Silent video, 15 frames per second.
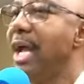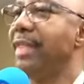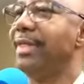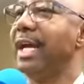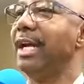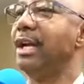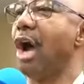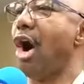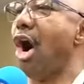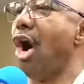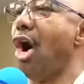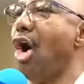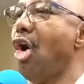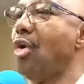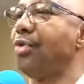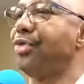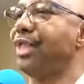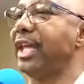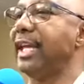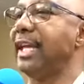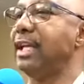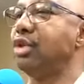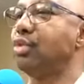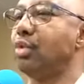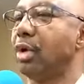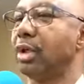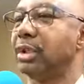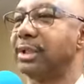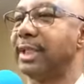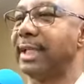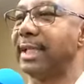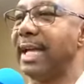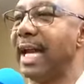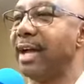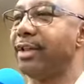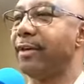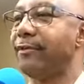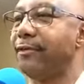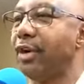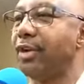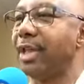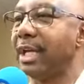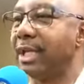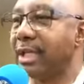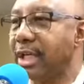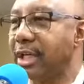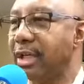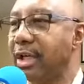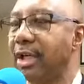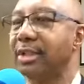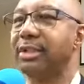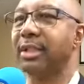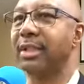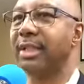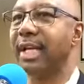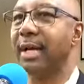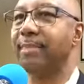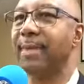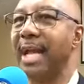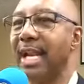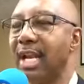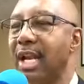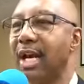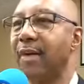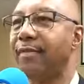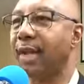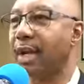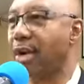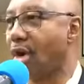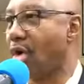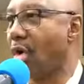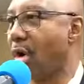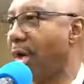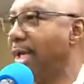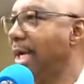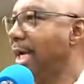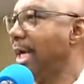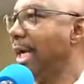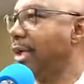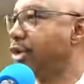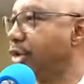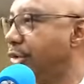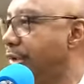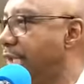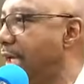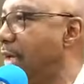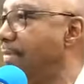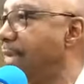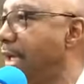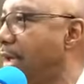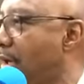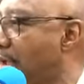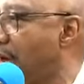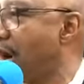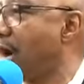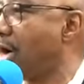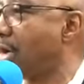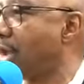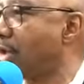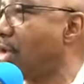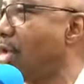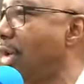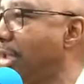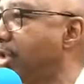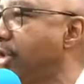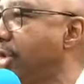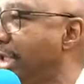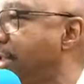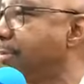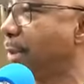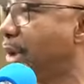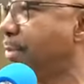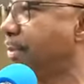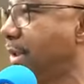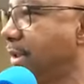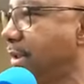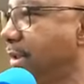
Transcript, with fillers: that all things work together for the good to them that love the Lord and to them that are called according to his purpose.